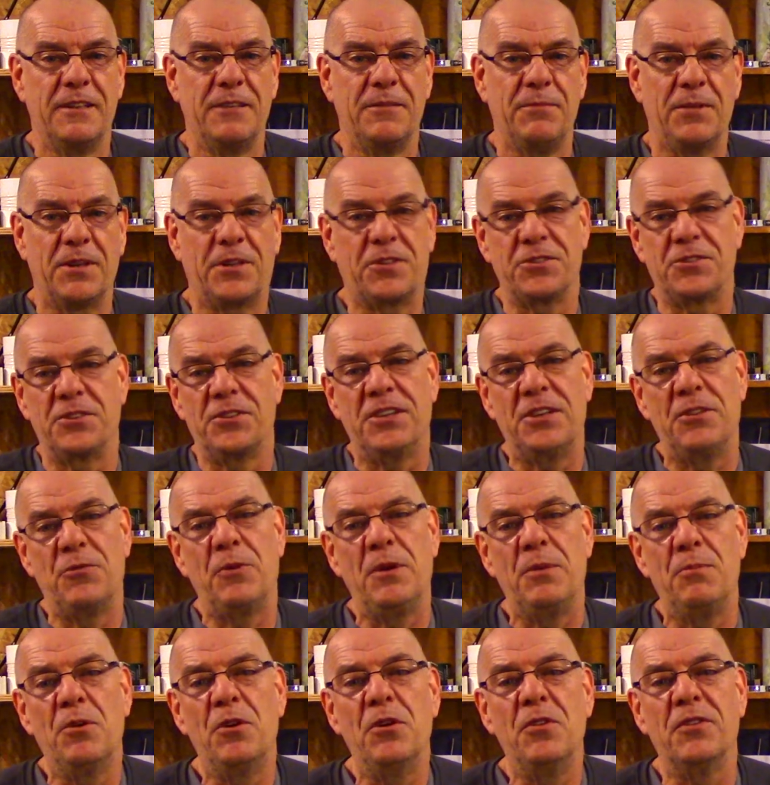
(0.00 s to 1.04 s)
Because you didn't
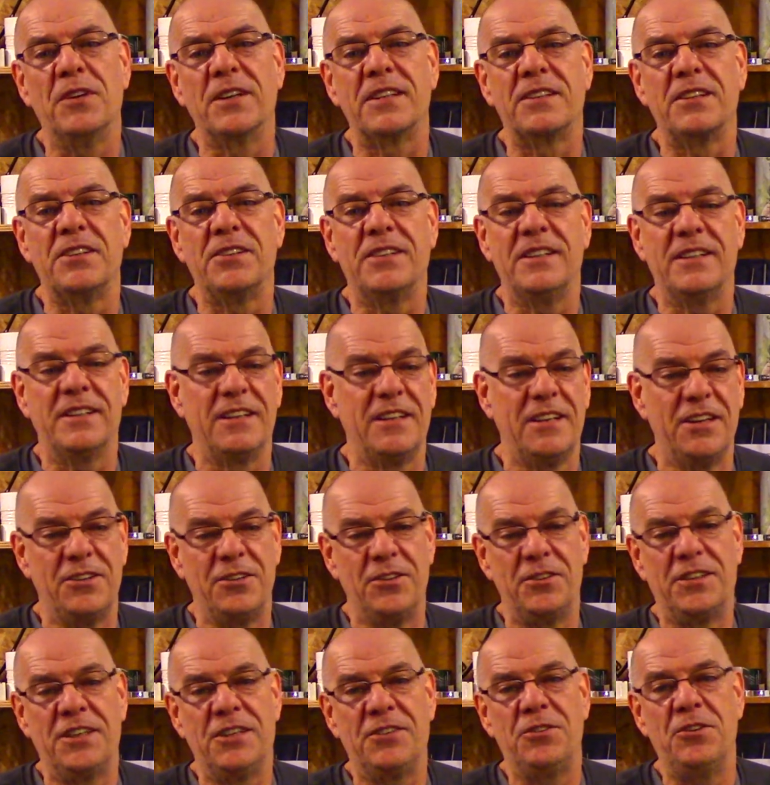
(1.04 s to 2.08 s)
remove it. You
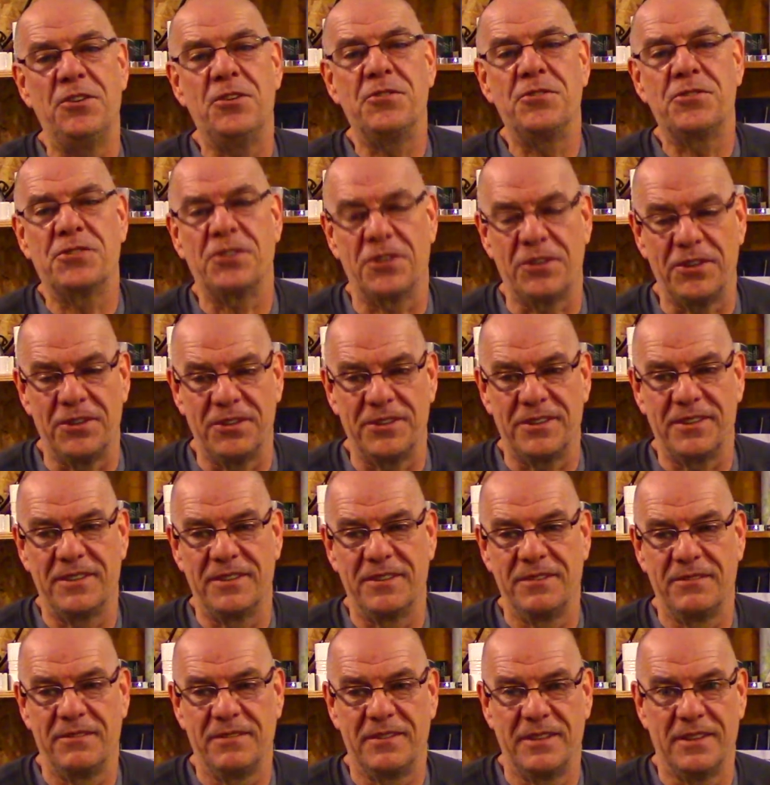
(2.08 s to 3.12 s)
didn't use the hertz.
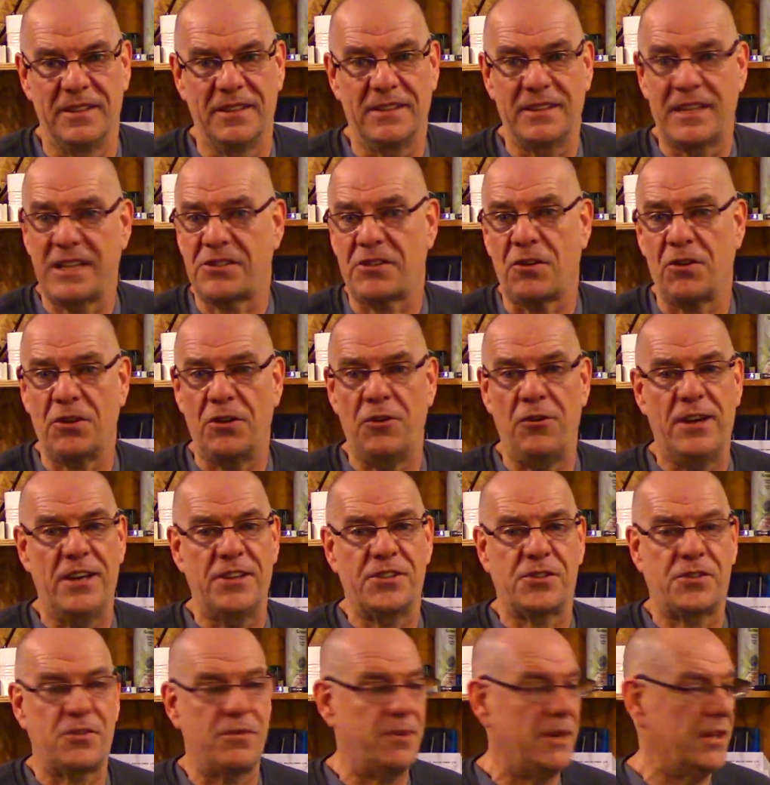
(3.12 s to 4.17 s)
You know, that's all an
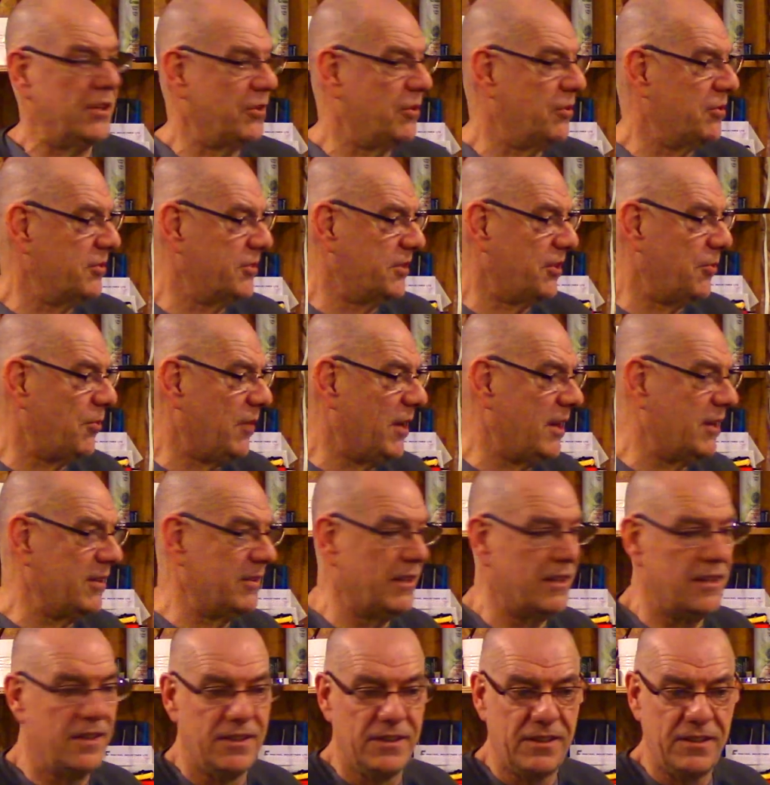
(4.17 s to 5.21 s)
instrument going around.
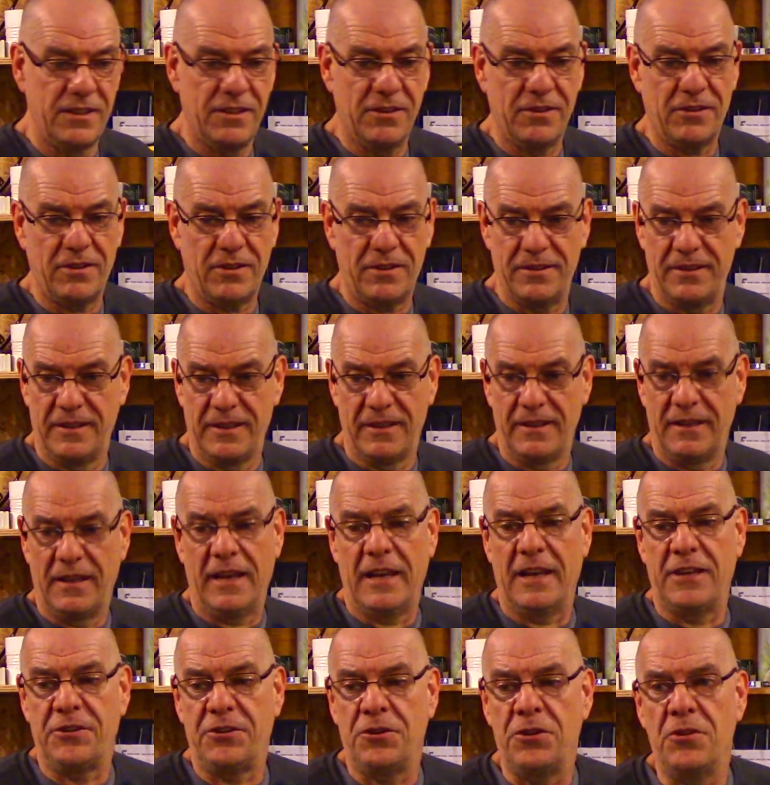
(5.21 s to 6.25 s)
You know,
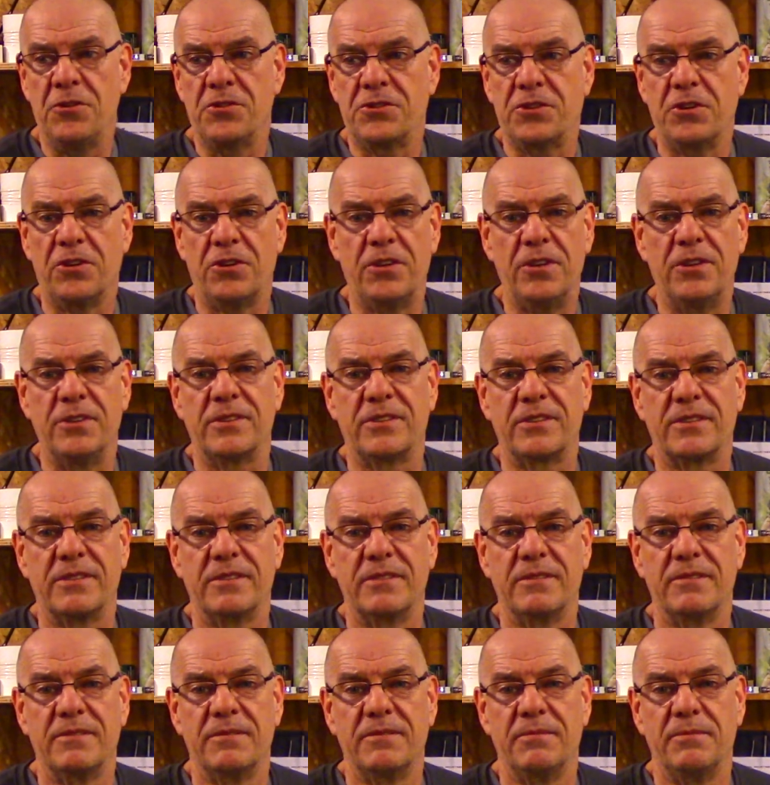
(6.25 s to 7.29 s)
it used the hertz,
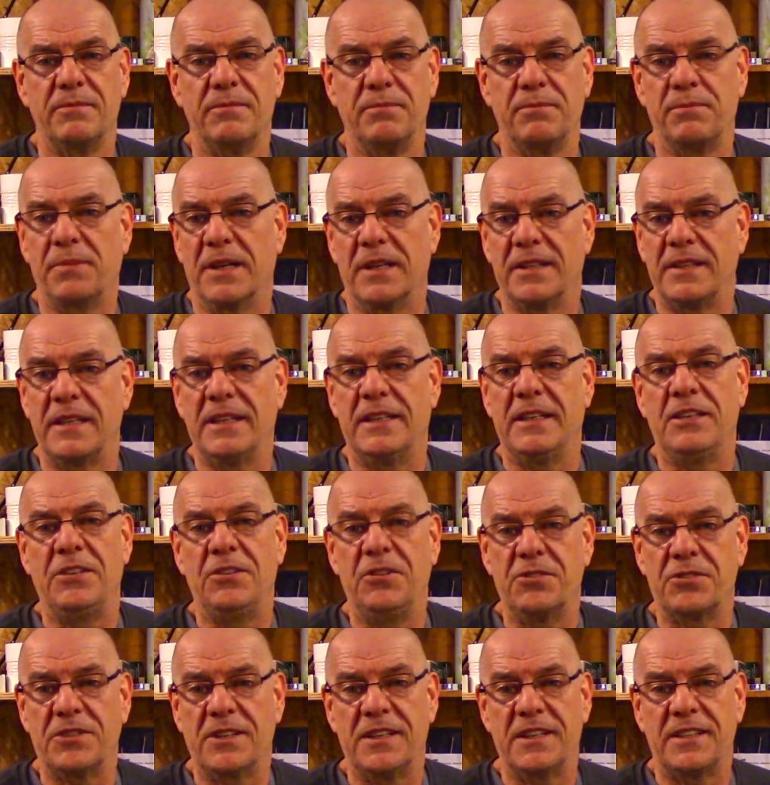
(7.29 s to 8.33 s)
but it didn't
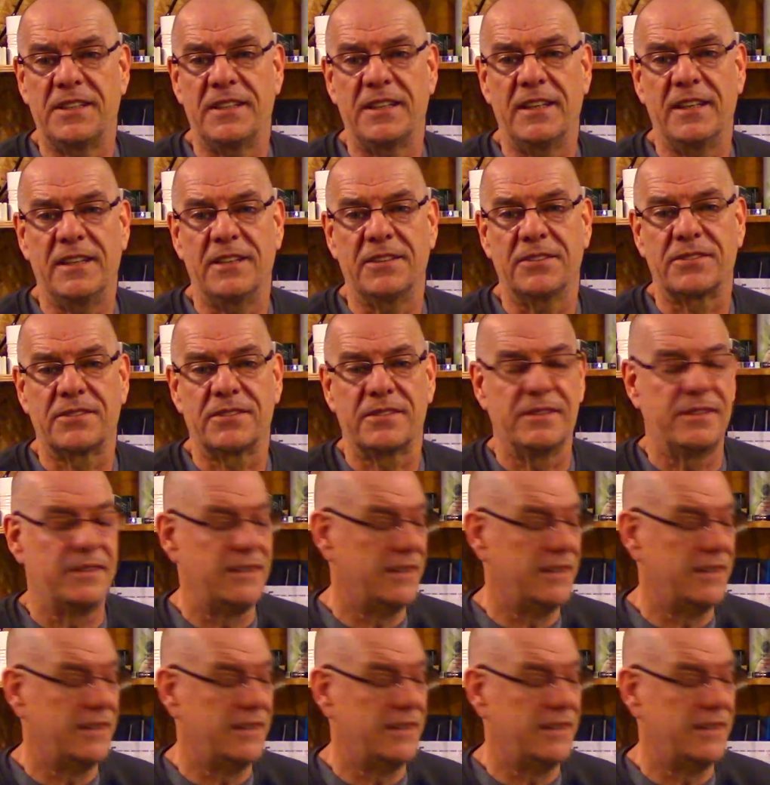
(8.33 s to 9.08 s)
use anything else.